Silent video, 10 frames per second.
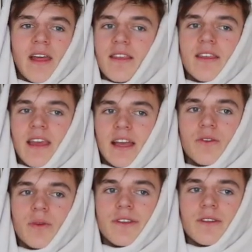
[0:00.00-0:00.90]
That's the
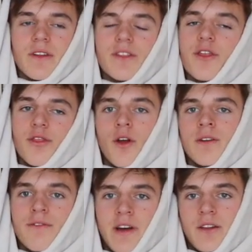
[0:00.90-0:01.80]
second reason. The third
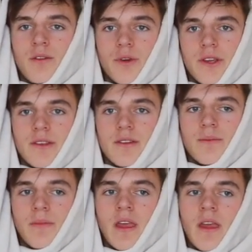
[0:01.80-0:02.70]
and final
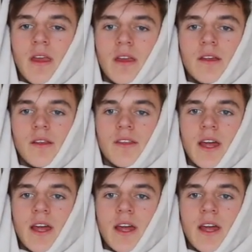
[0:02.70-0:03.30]
reason is